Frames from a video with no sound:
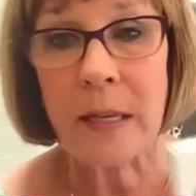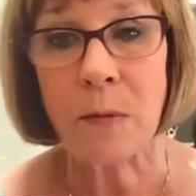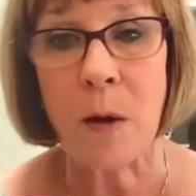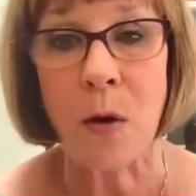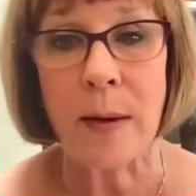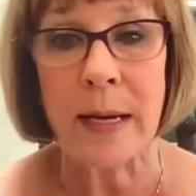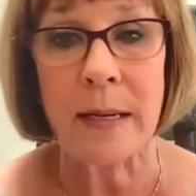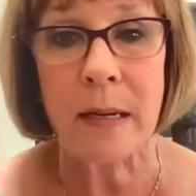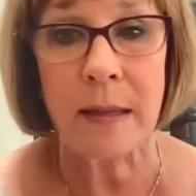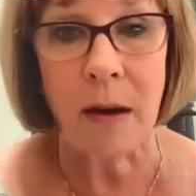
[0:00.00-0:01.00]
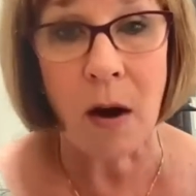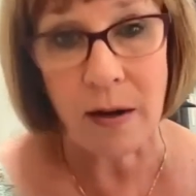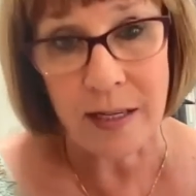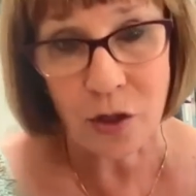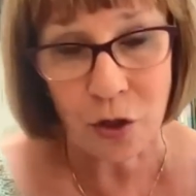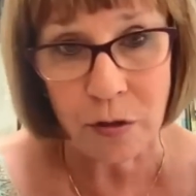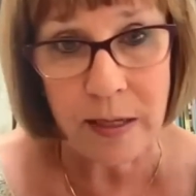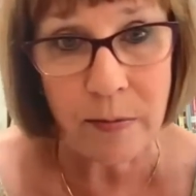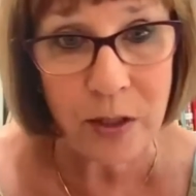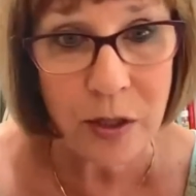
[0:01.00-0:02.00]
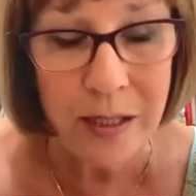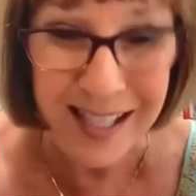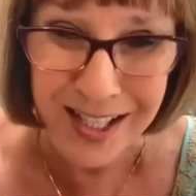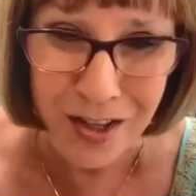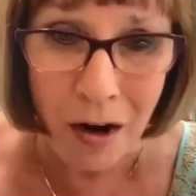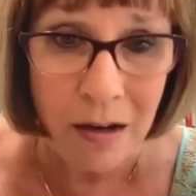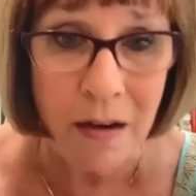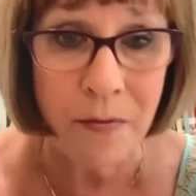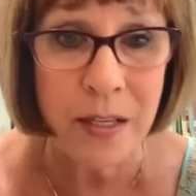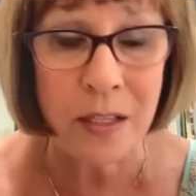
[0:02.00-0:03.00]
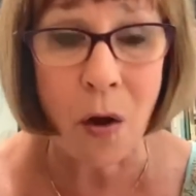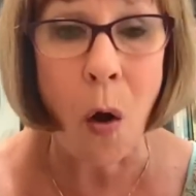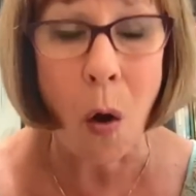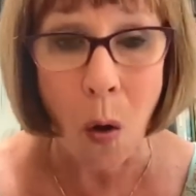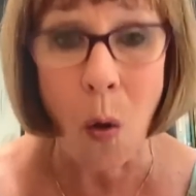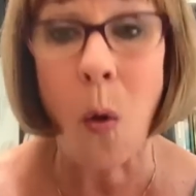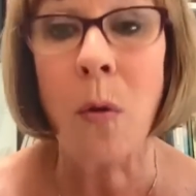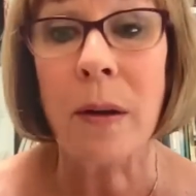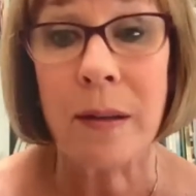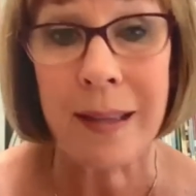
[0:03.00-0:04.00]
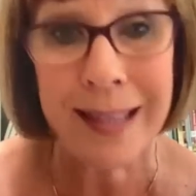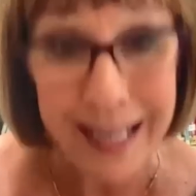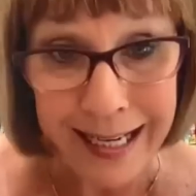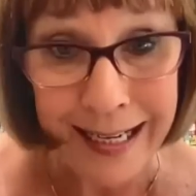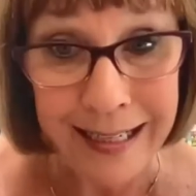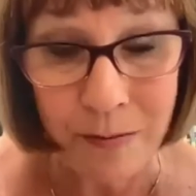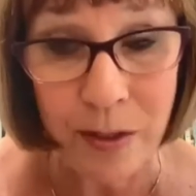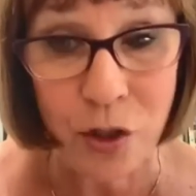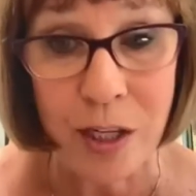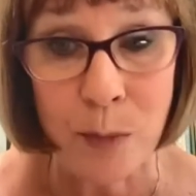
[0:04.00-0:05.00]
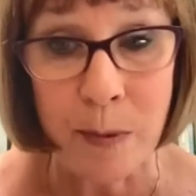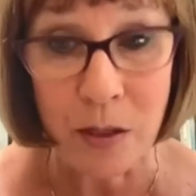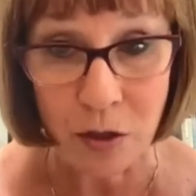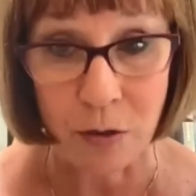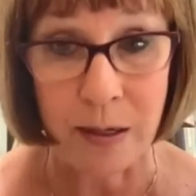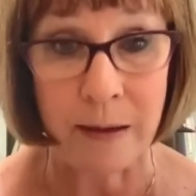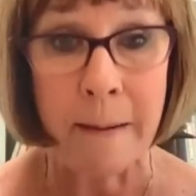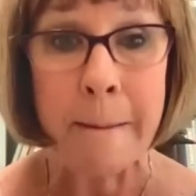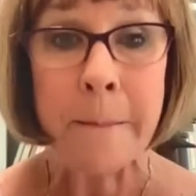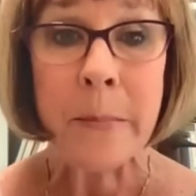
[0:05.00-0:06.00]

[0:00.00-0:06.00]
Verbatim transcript: going to throw in the artist journey, which is the start of this whole thing, what she's been doing.